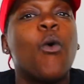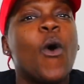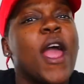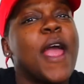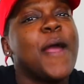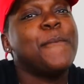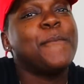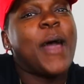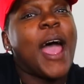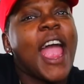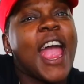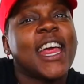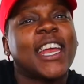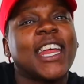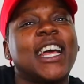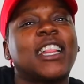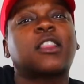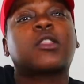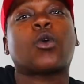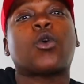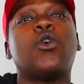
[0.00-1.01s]
We made
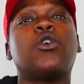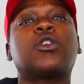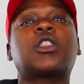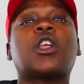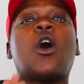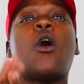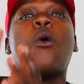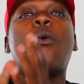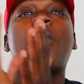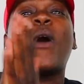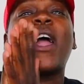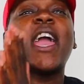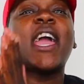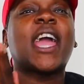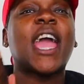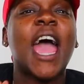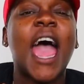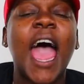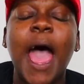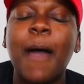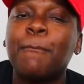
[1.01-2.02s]
it through the week.
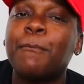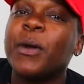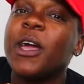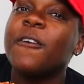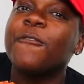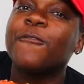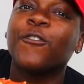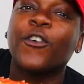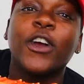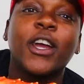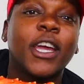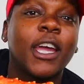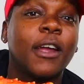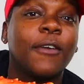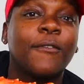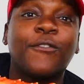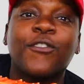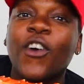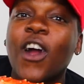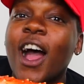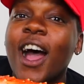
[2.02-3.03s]
Happy
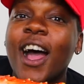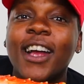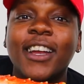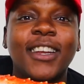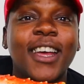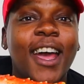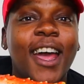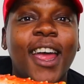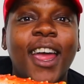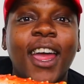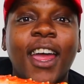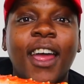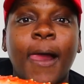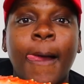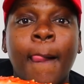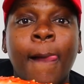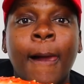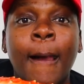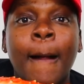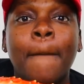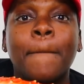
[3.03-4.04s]
freaking Friday.
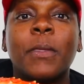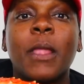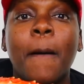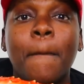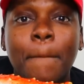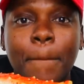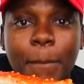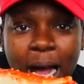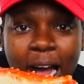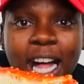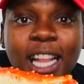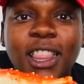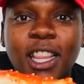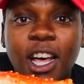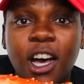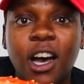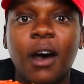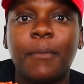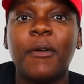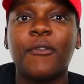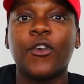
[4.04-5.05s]
My
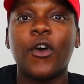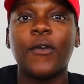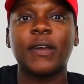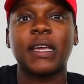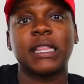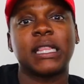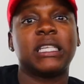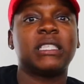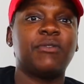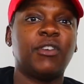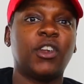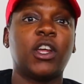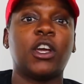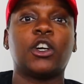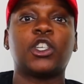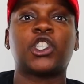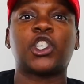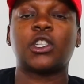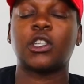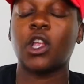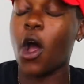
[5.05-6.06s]
love. Before we get this video
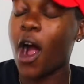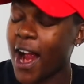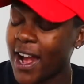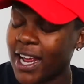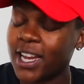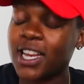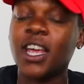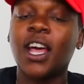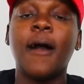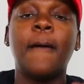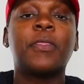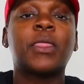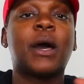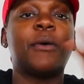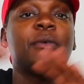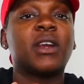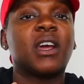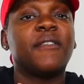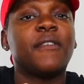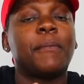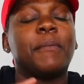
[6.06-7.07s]
started, I
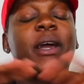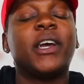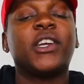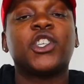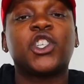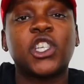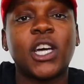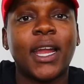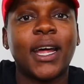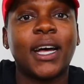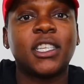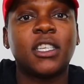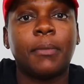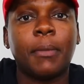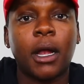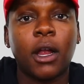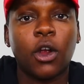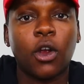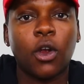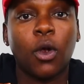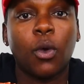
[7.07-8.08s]
want to give a major shout out to
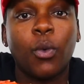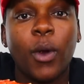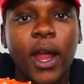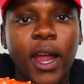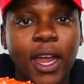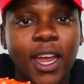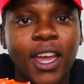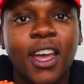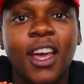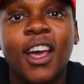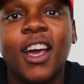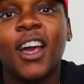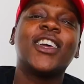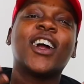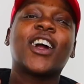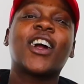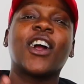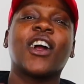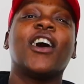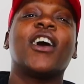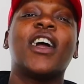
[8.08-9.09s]
my girl Ray. Your
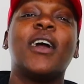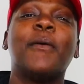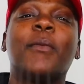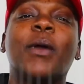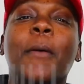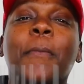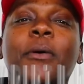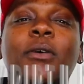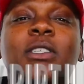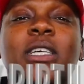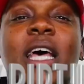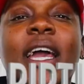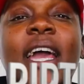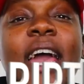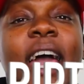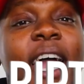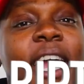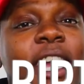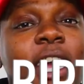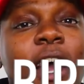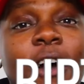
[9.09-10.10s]
girl hit me up and was like,
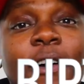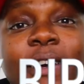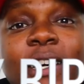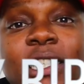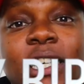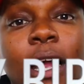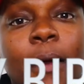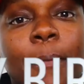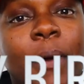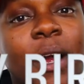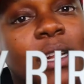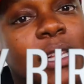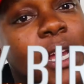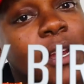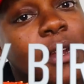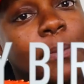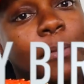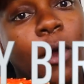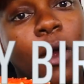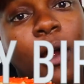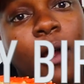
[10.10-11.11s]
hey yo, it's her birthday
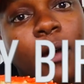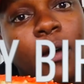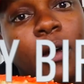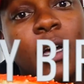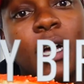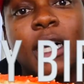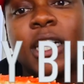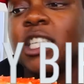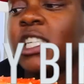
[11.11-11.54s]
tomorrow.